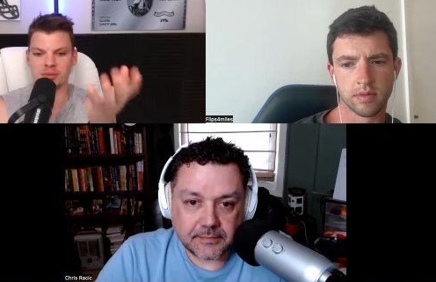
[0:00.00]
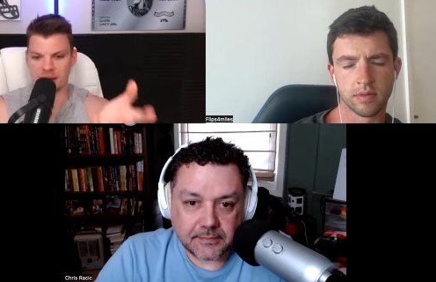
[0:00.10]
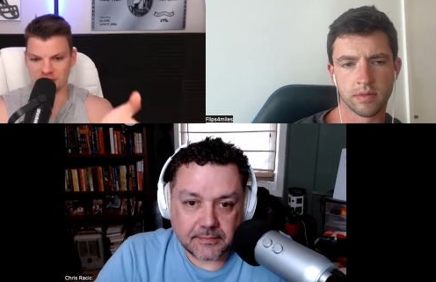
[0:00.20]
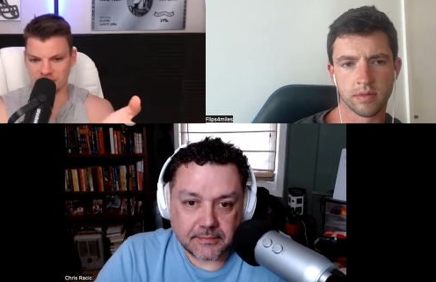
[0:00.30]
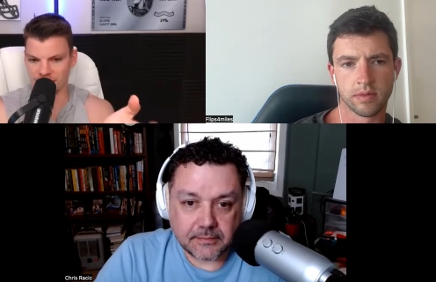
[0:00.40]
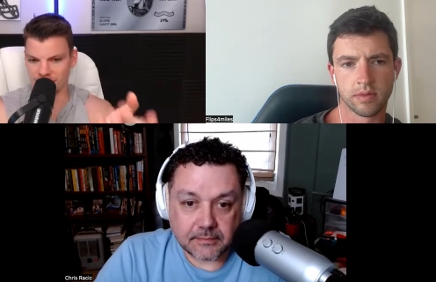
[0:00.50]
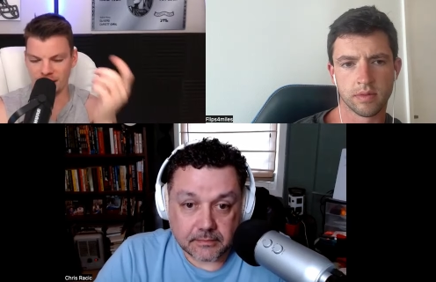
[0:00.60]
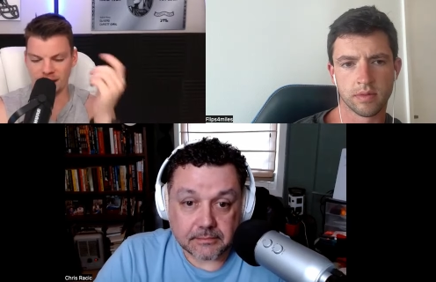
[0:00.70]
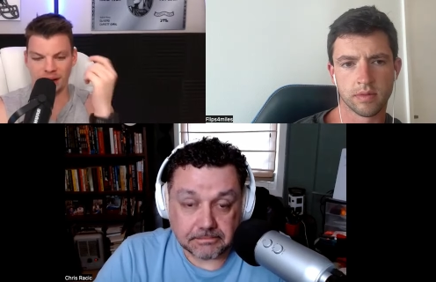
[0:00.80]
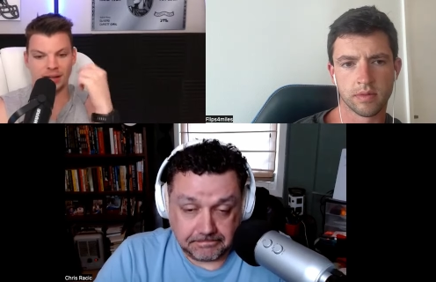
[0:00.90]
Speaker 1: You mentioned the mm-hmm.
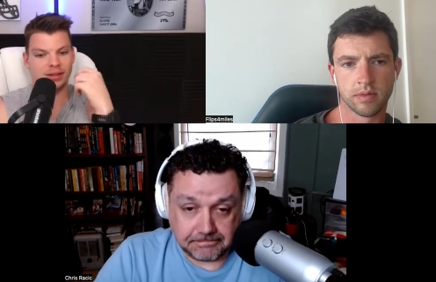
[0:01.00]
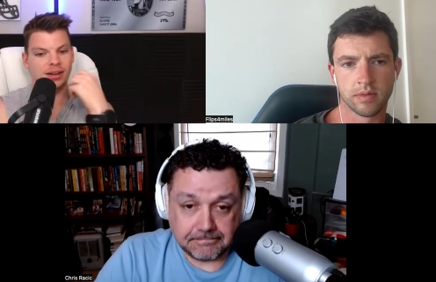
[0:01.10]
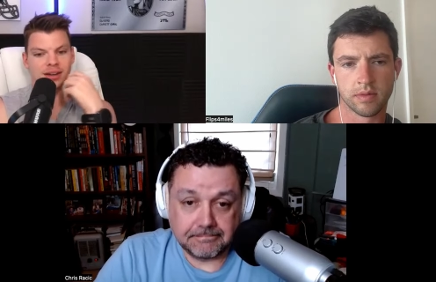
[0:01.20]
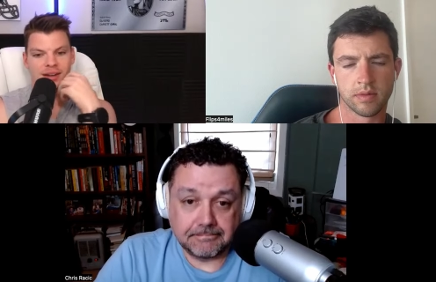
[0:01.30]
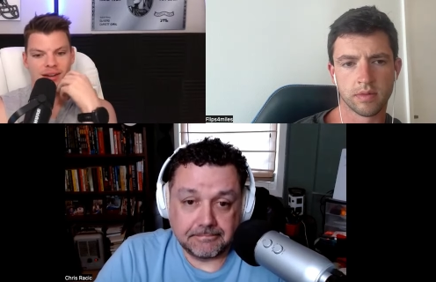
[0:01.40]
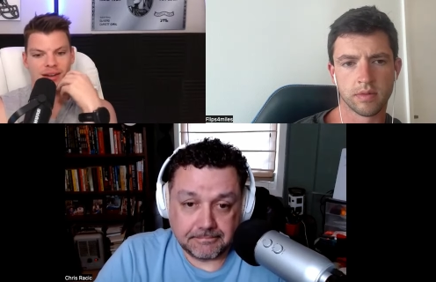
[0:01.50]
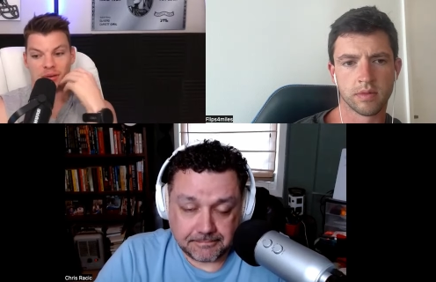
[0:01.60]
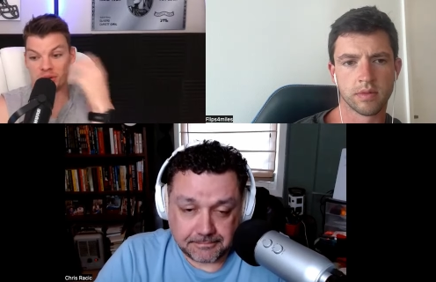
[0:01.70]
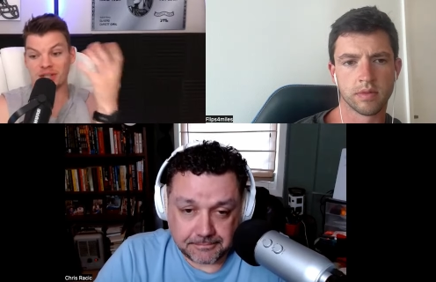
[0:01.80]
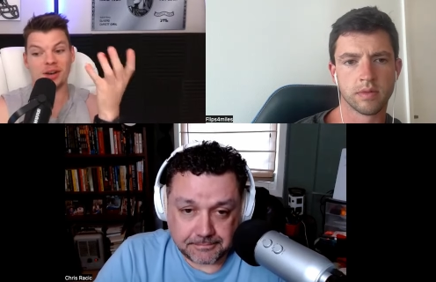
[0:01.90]
finance. Mm-hmm
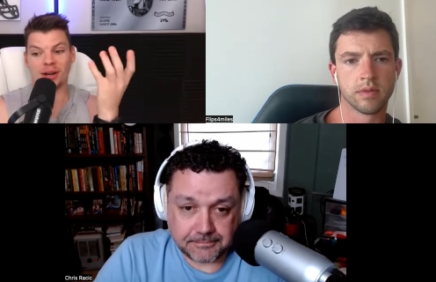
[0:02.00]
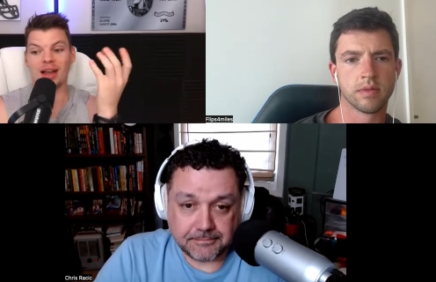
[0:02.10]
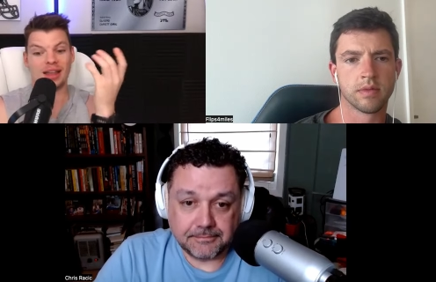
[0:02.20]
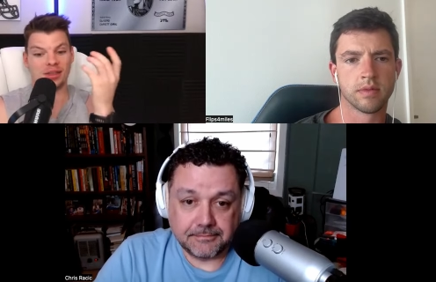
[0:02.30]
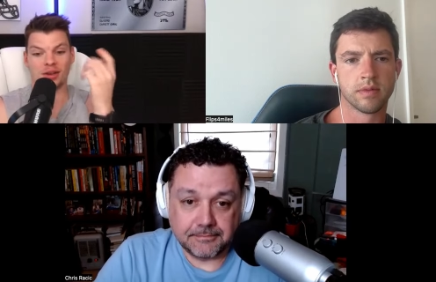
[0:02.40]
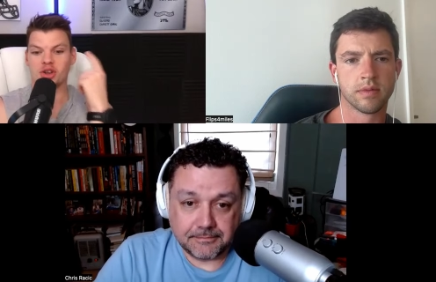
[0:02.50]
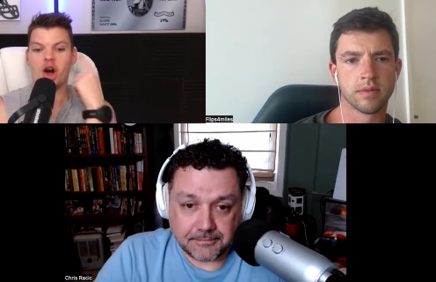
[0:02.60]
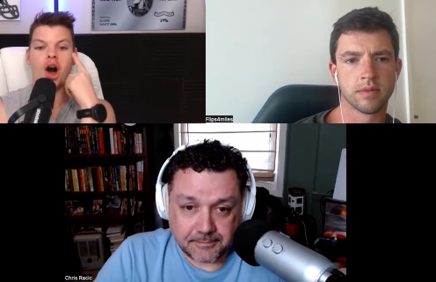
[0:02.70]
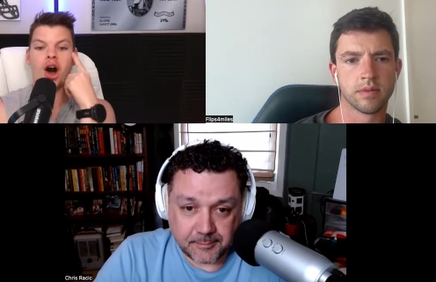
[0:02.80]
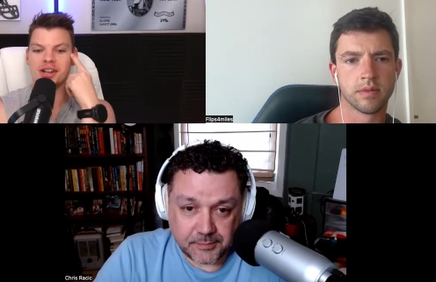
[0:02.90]
and we talk about a lot though a
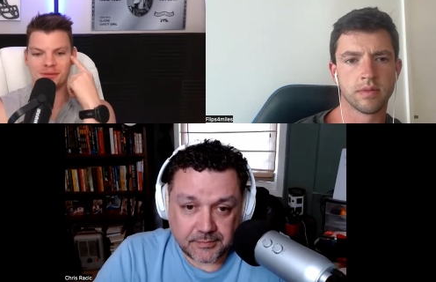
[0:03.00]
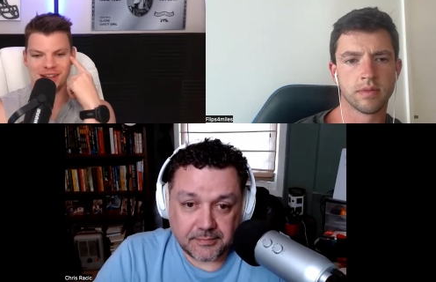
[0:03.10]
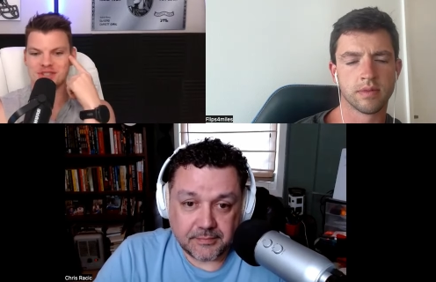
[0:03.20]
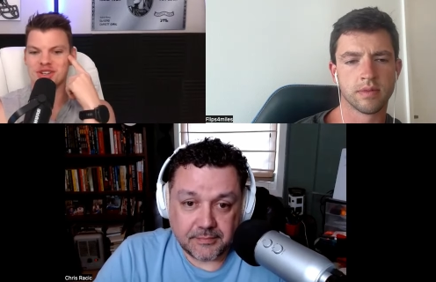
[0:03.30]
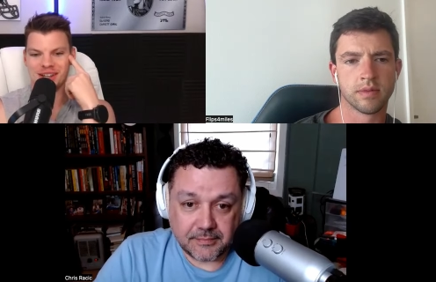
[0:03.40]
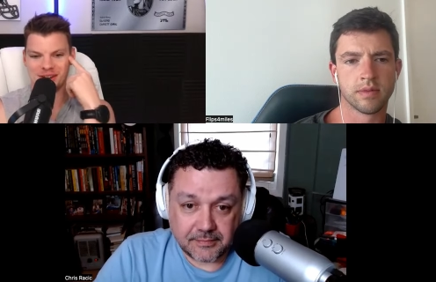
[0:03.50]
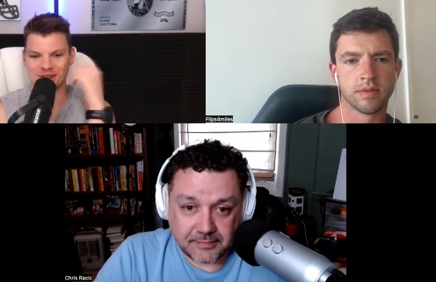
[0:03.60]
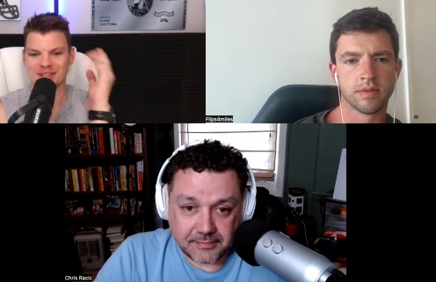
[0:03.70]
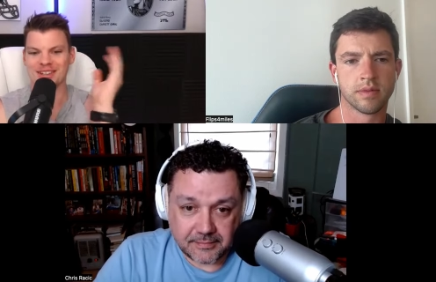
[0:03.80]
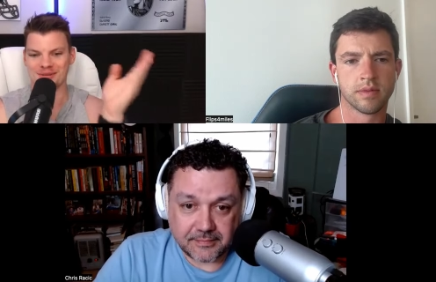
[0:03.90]
ton of
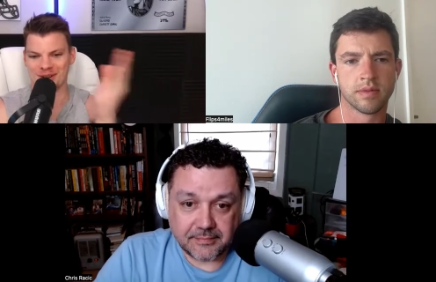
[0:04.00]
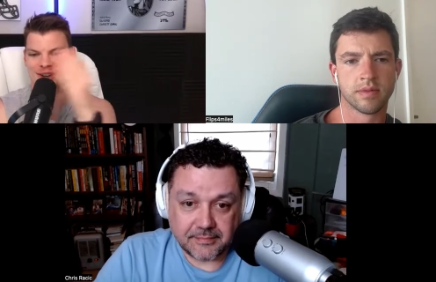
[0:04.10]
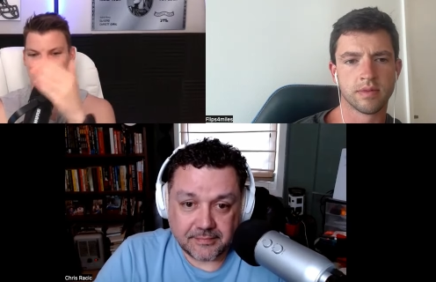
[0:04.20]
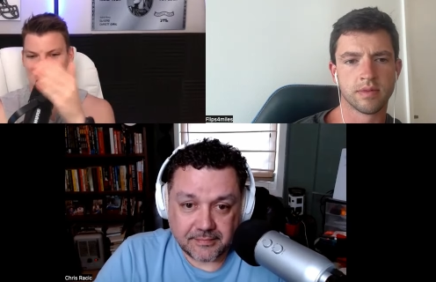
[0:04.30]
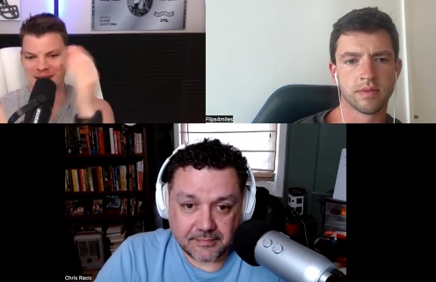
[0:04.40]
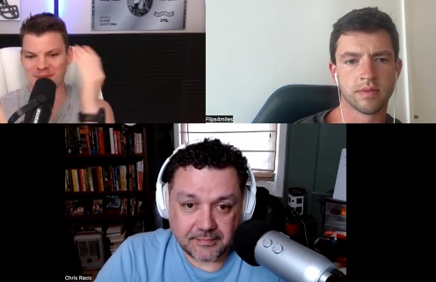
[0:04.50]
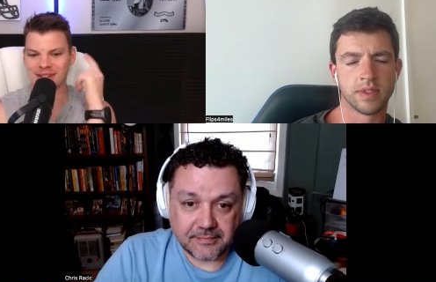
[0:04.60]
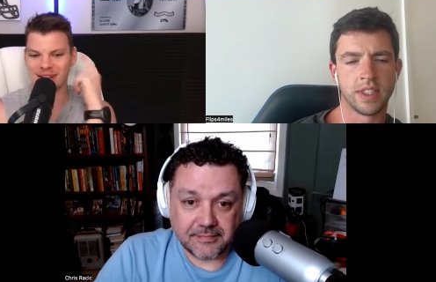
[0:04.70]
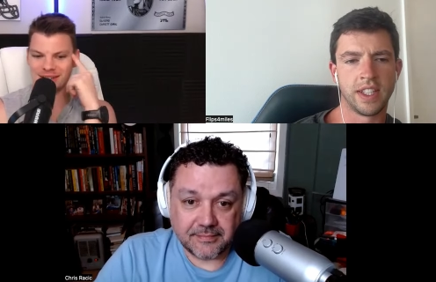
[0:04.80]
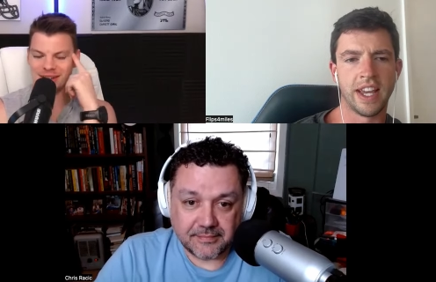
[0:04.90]
engineers converted
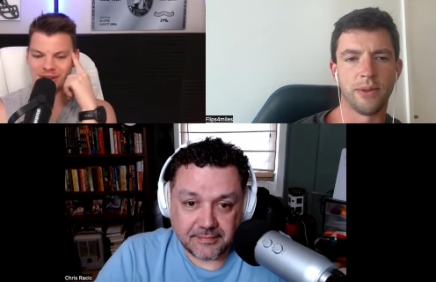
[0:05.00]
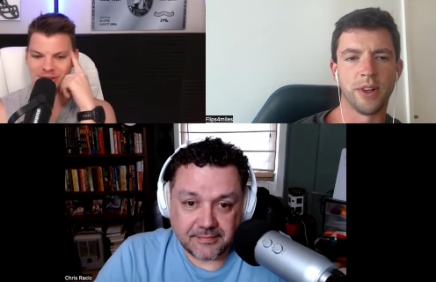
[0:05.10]
amazon sellers. yeah